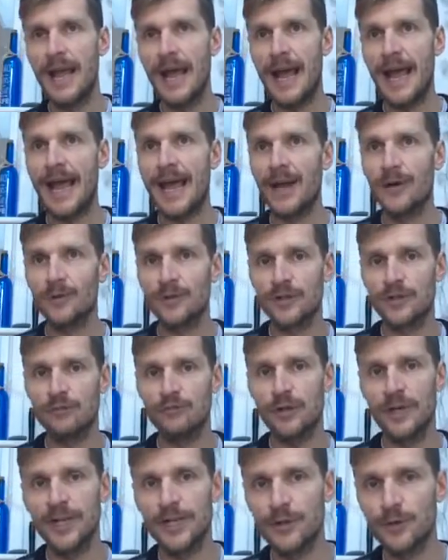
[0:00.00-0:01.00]
how to
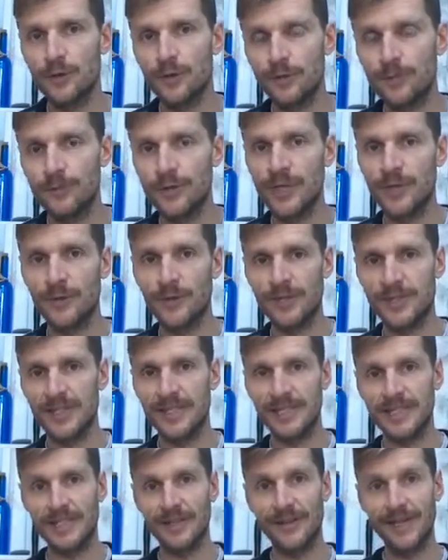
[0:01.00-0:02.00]
raise your
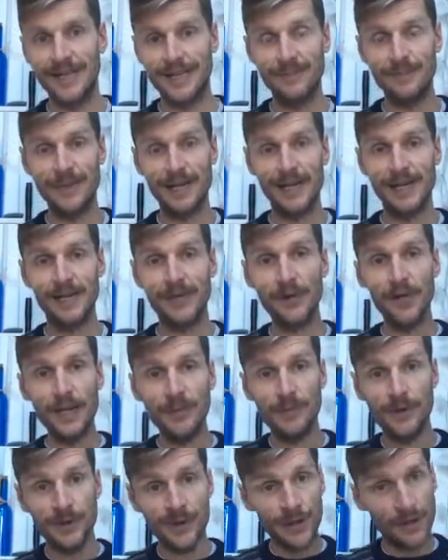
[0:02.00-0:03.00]
frequency so they can be in
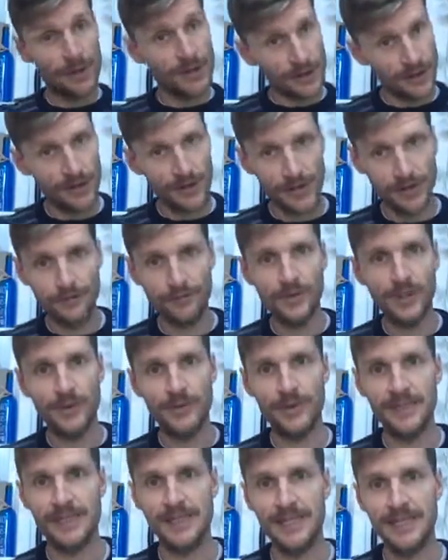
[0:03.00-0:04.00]
line with those higher
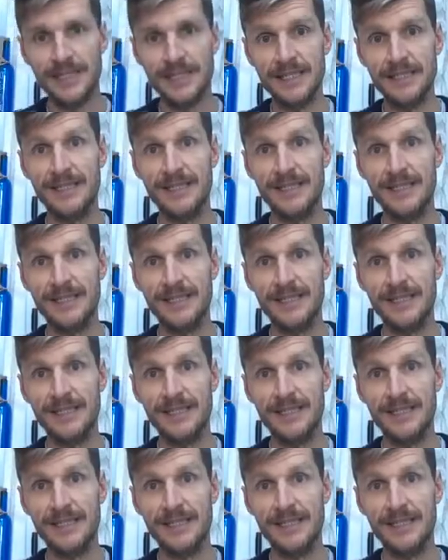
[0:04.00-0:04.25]
frequencies,